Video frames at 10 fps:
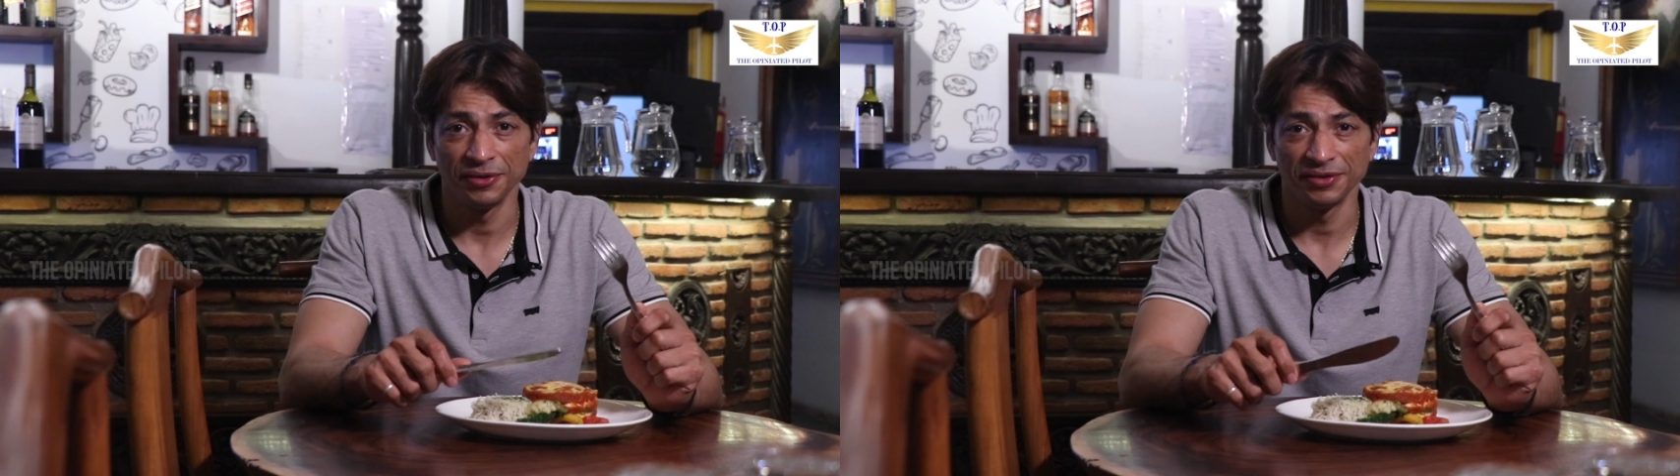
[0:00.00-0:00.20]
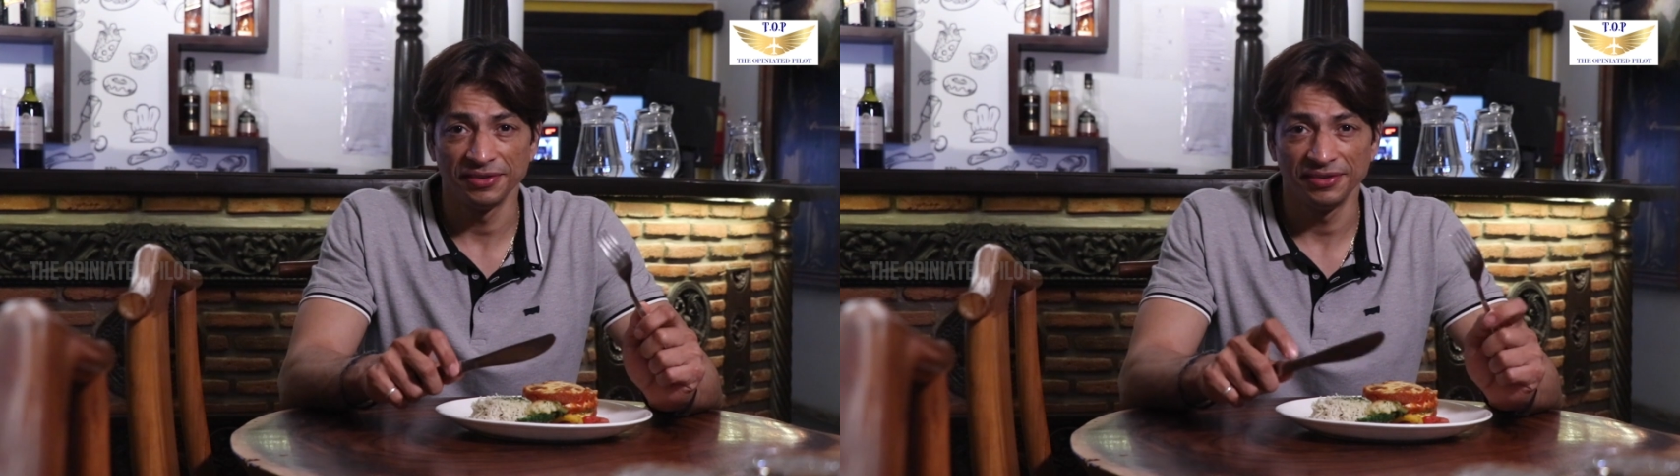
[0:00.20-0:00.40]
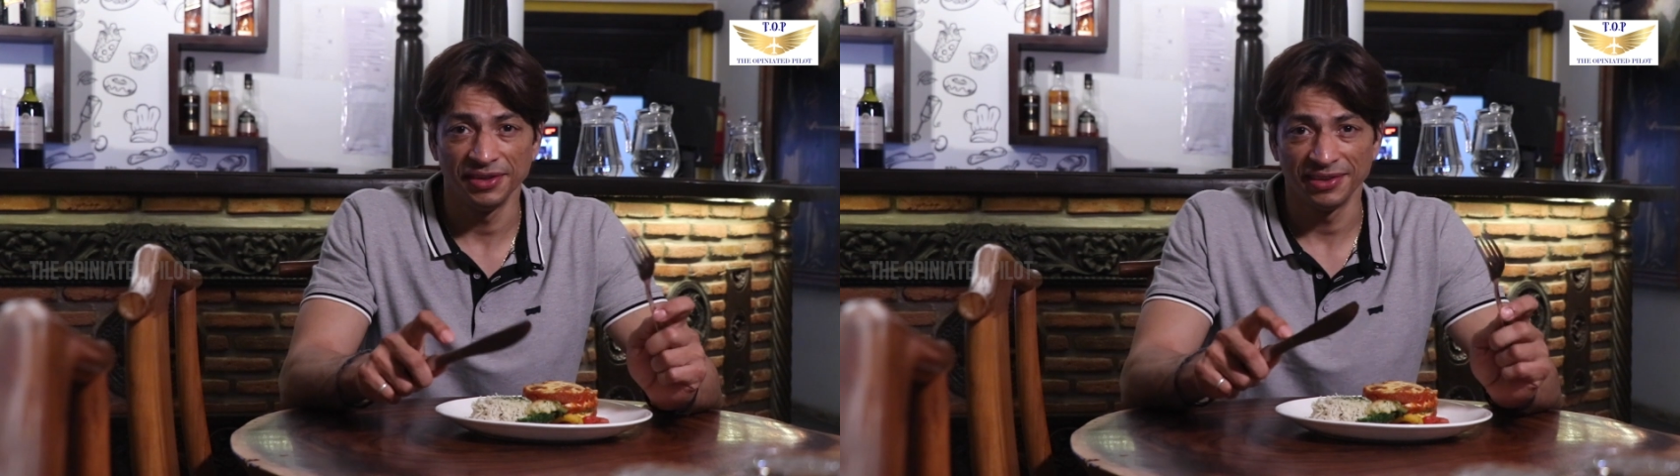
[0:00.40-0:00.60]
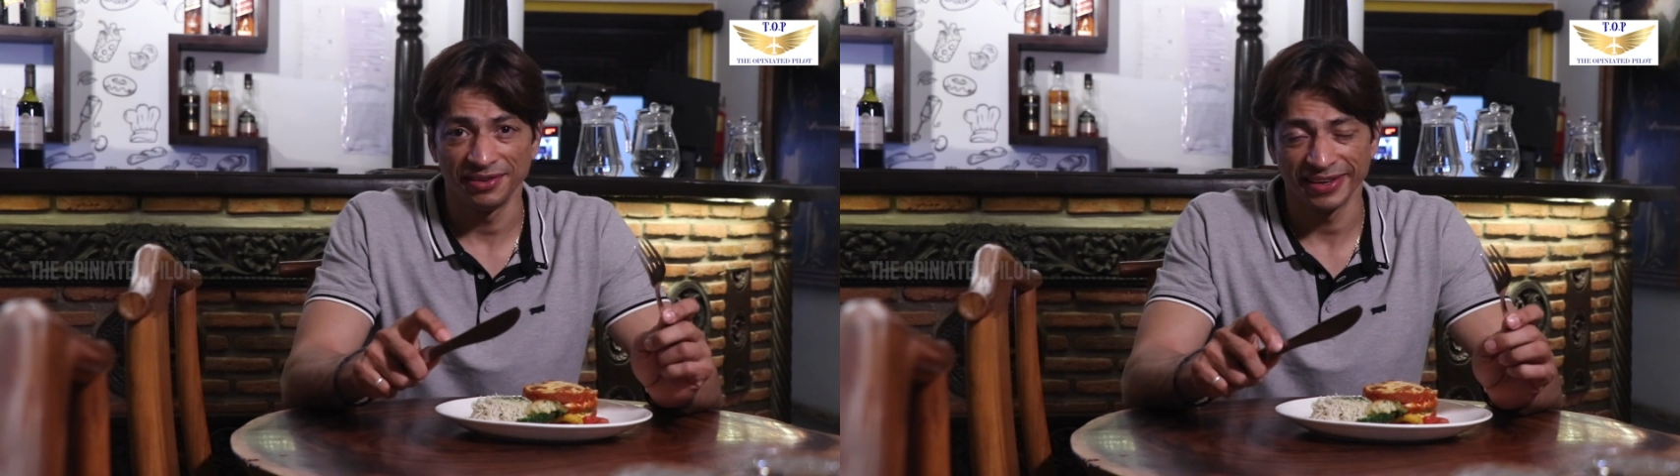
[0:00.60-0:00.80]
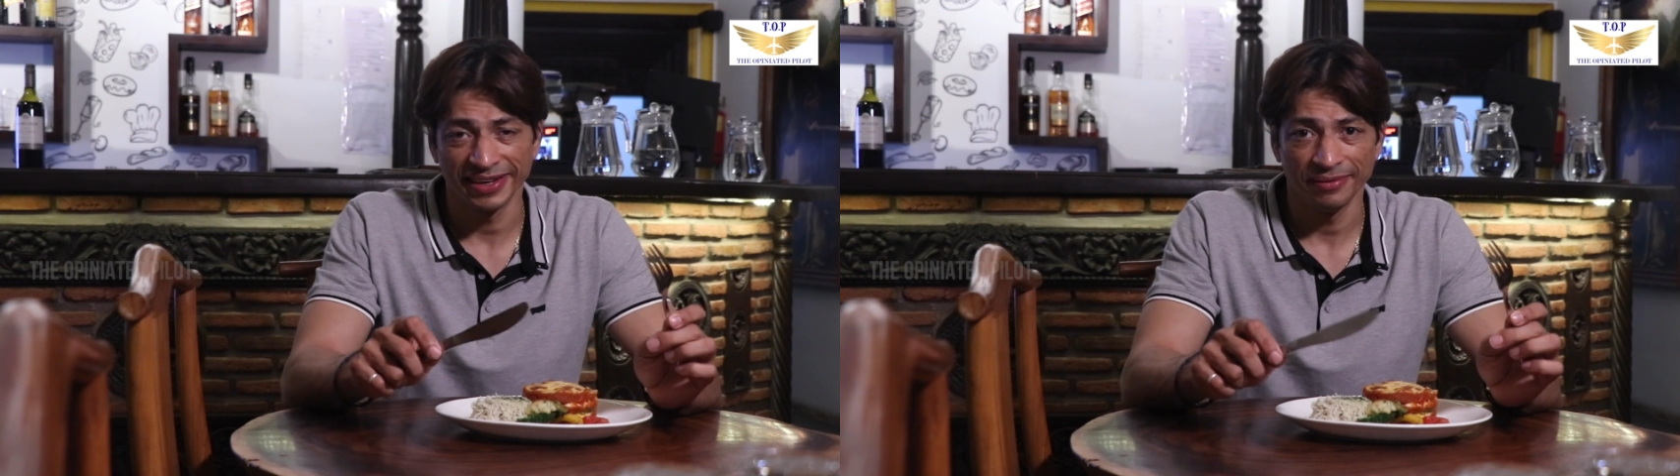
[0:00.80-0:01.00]
course is here, and the
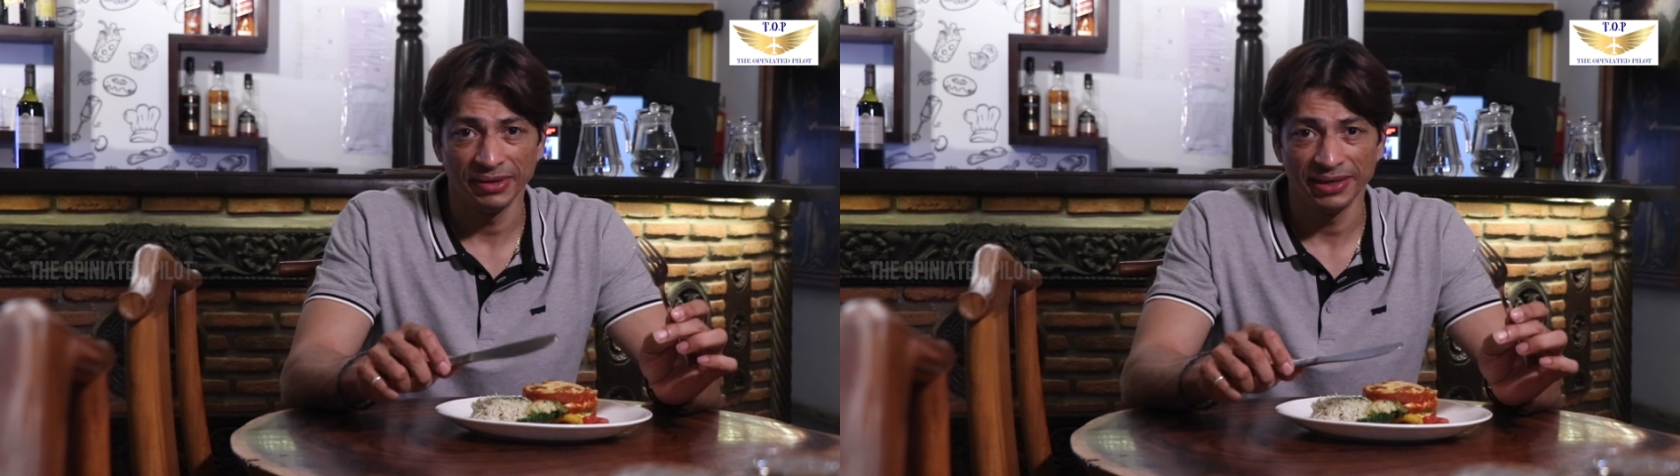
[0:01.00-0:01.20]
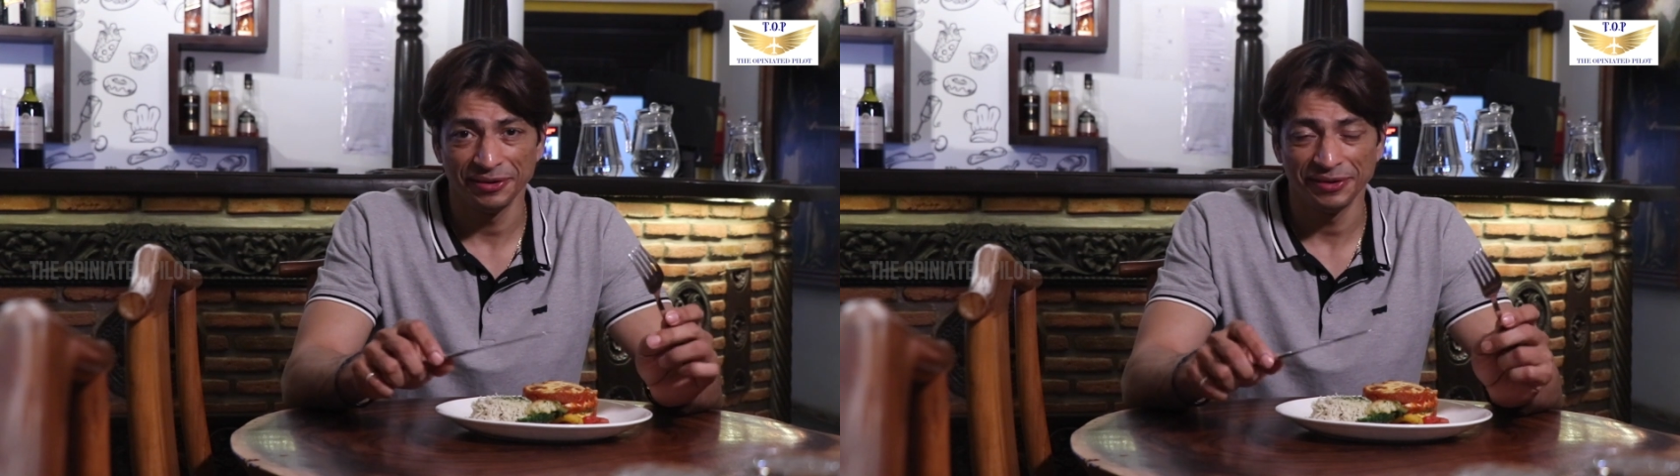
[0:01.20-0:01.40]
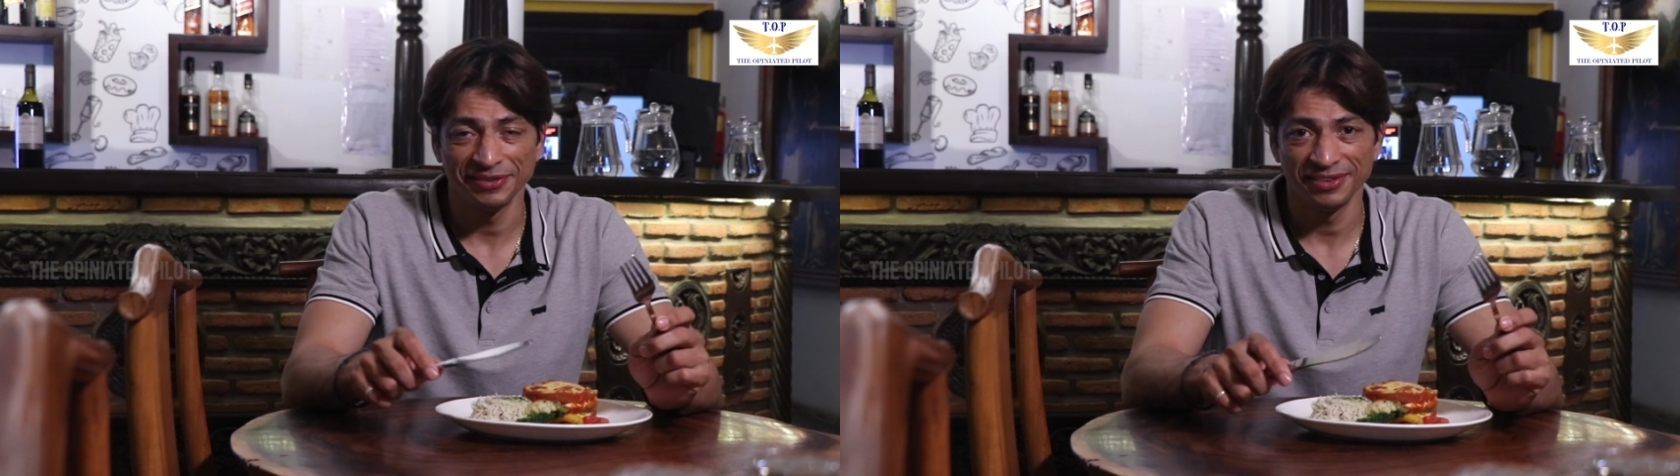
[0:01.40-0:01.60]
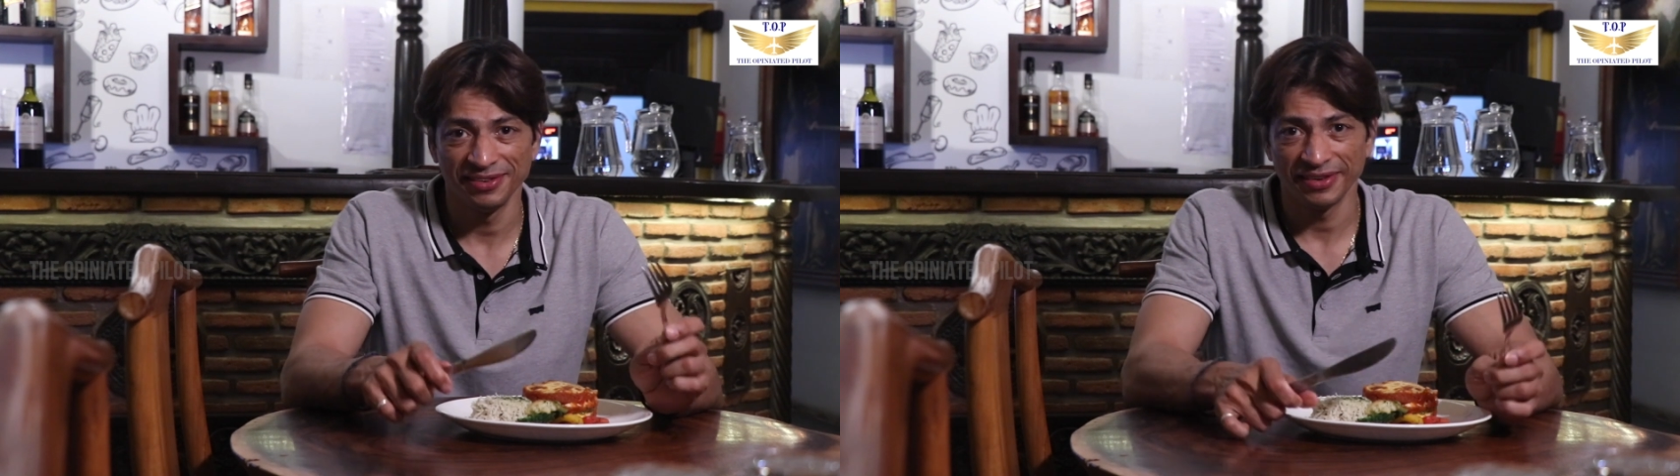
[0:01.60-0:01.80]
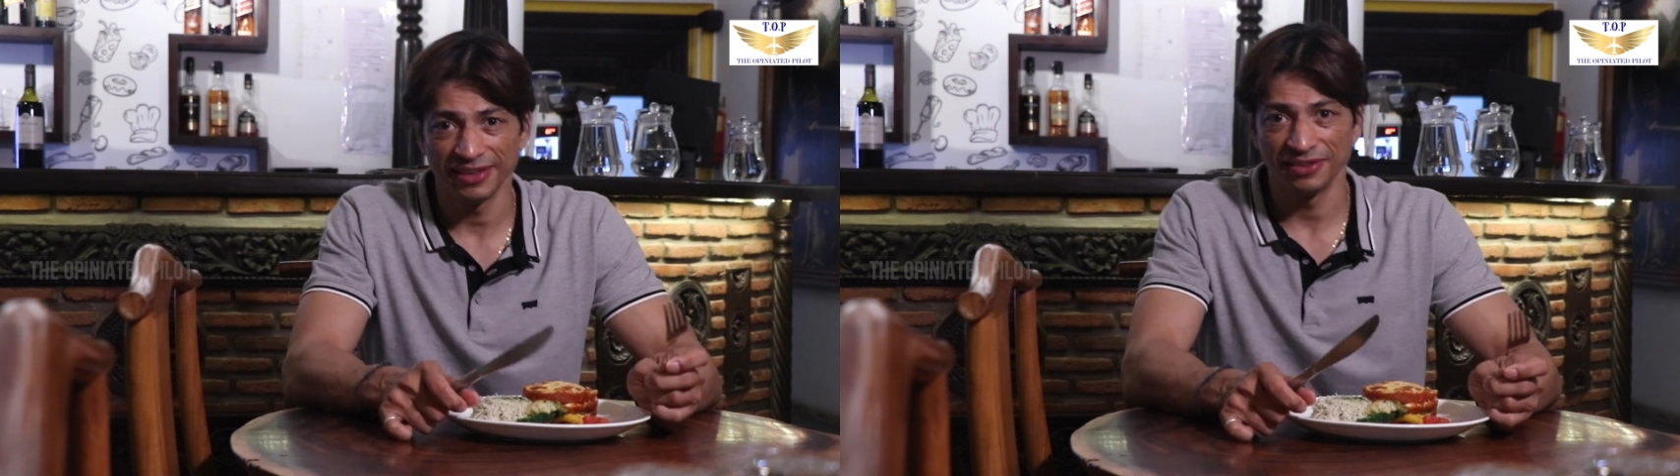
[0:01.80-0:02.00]
second main course is
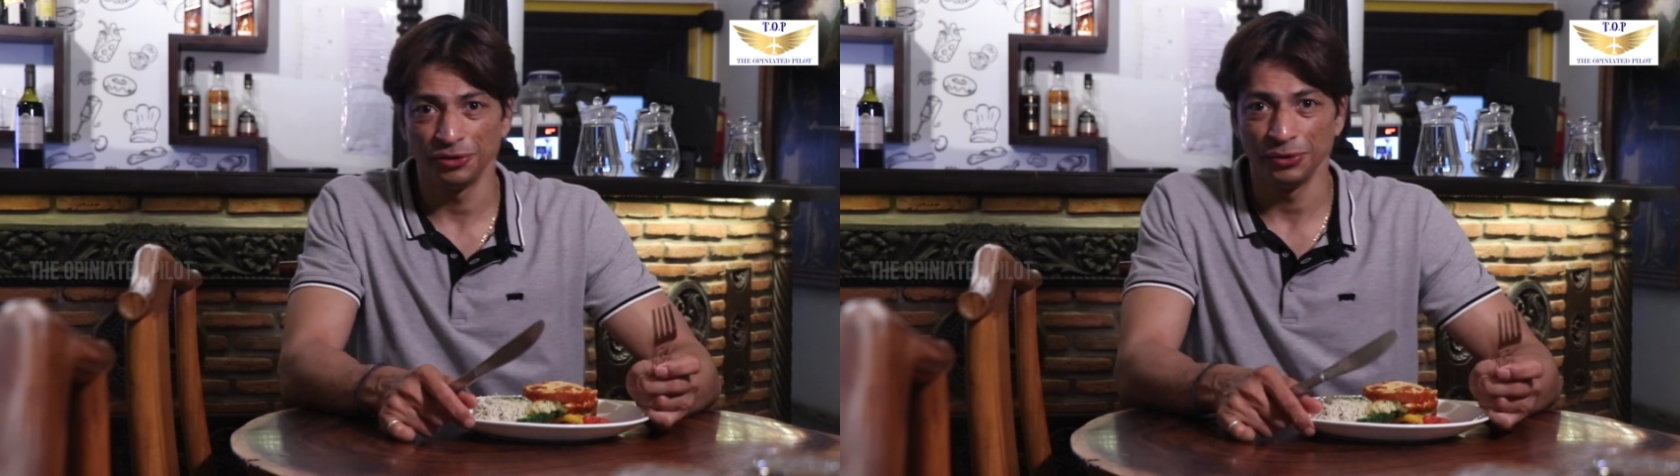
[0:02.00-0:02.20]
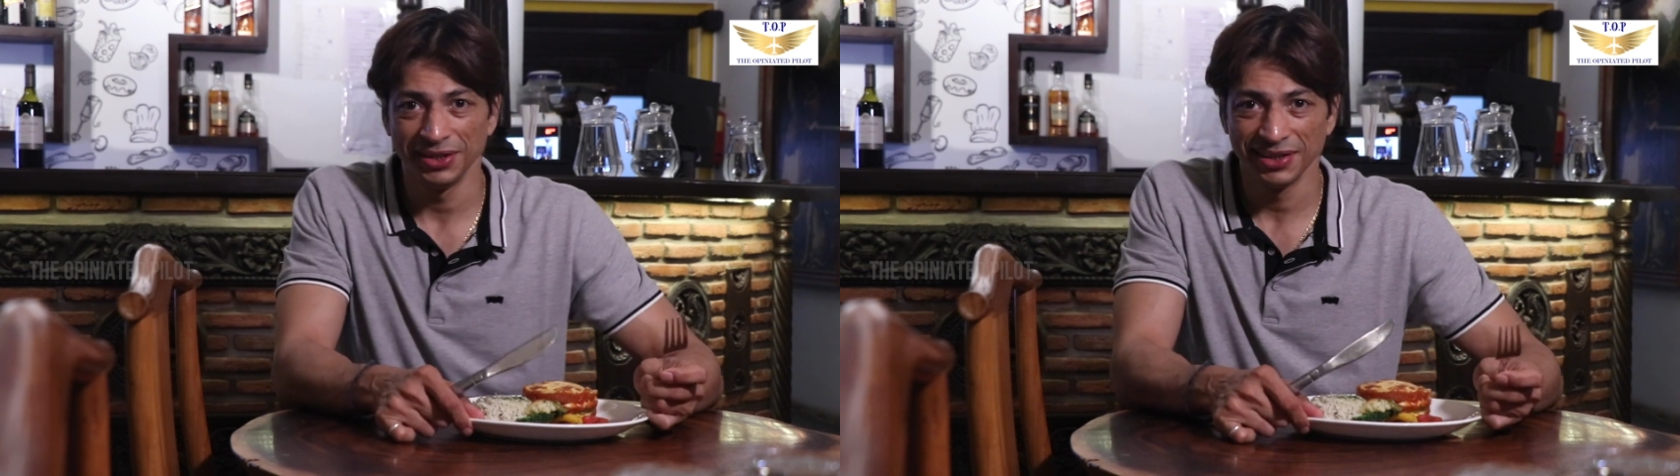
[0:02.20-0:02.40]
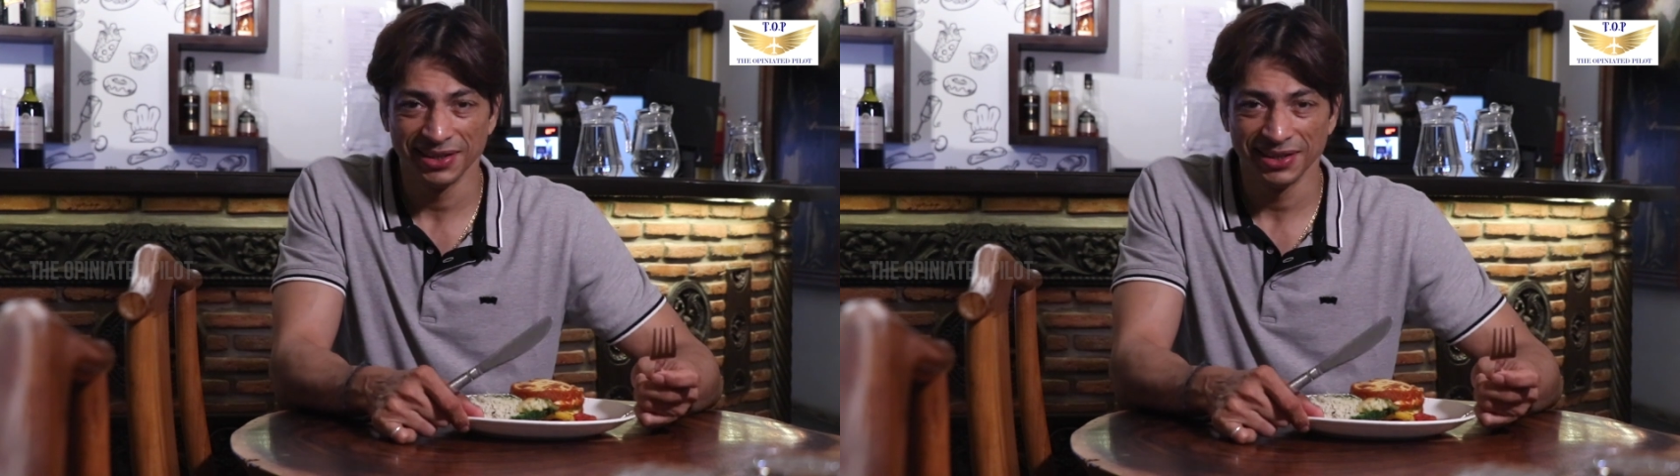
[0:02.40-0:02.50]
the ratatouille.